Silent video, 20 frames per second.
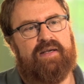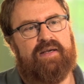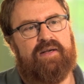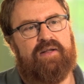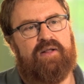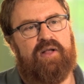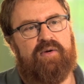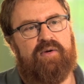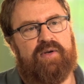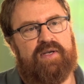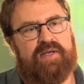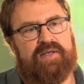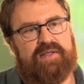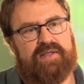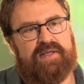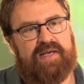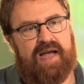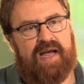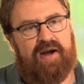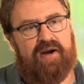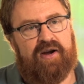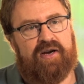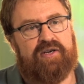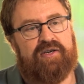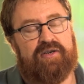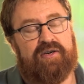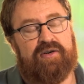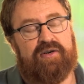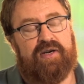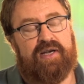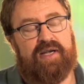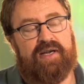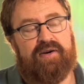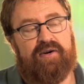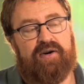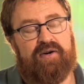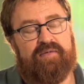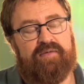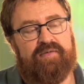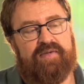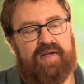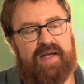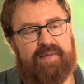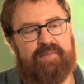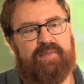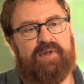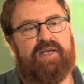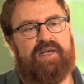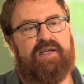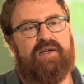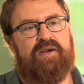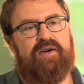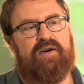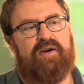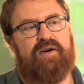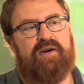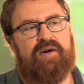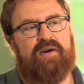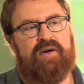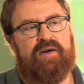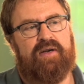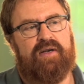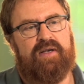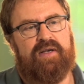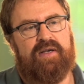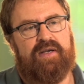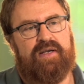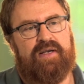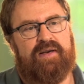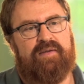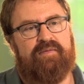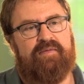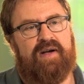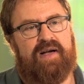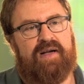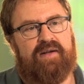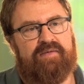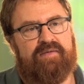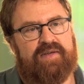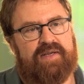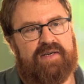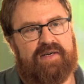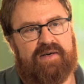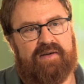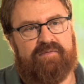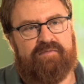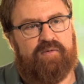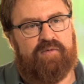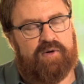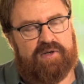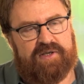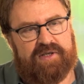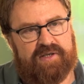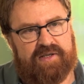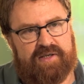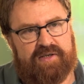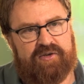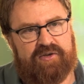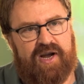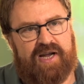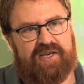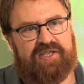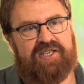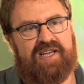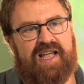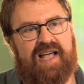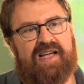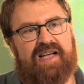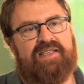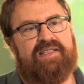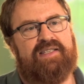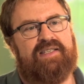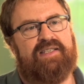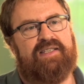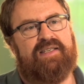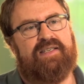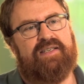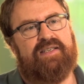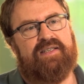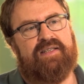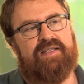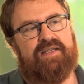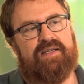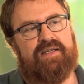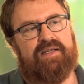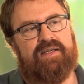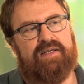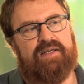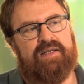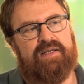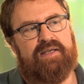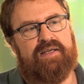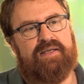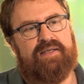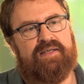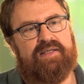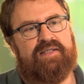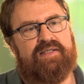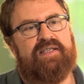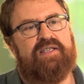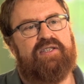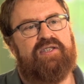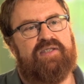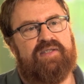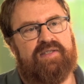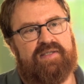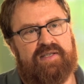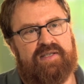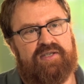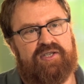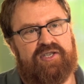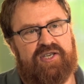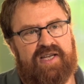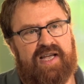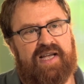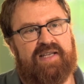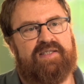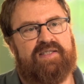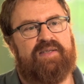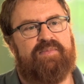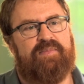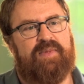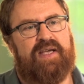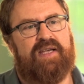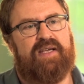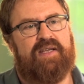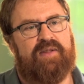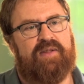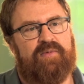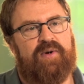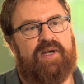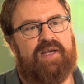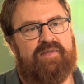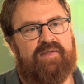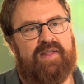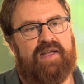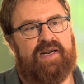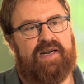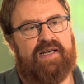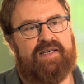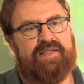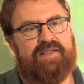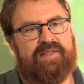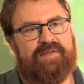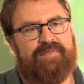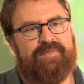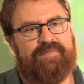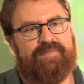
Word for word: Chloe's character and her family are involved in an unfortunately tragic accident, and the decisions that she has to make in the wake of that accident.